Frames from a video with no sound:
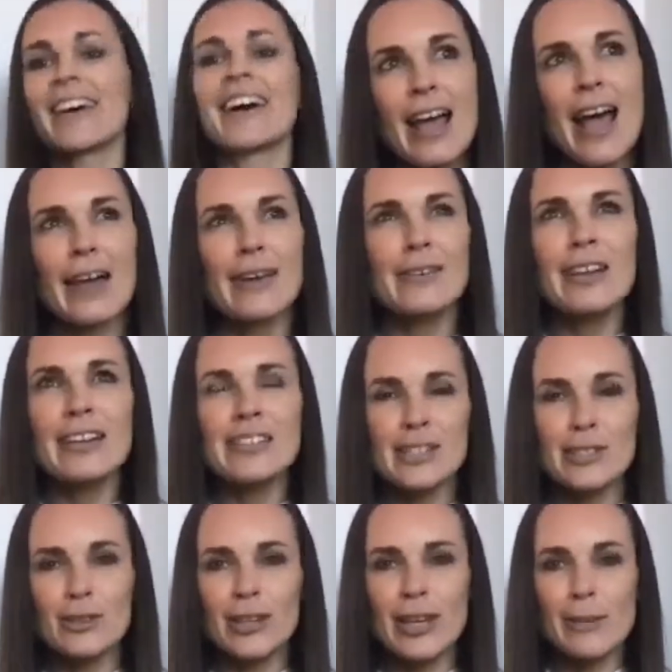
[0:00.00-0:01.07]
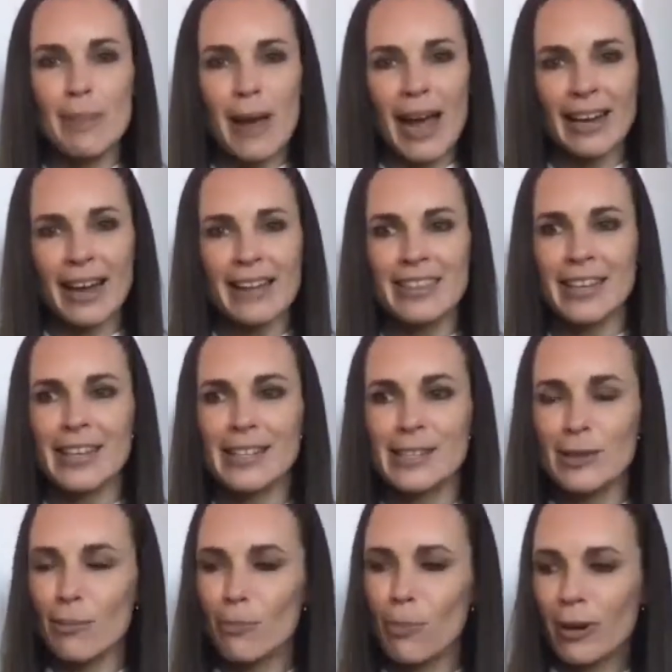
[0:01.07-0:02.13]
And just looking back, I think it's so
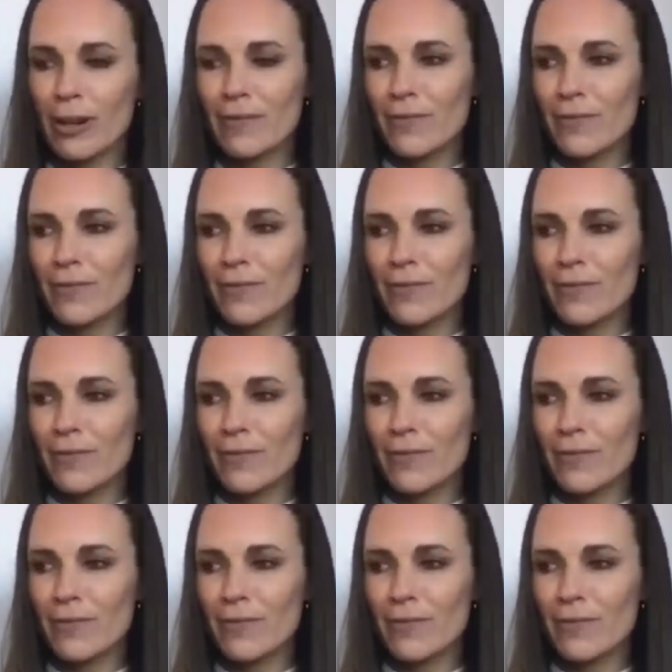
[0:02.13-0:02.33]
important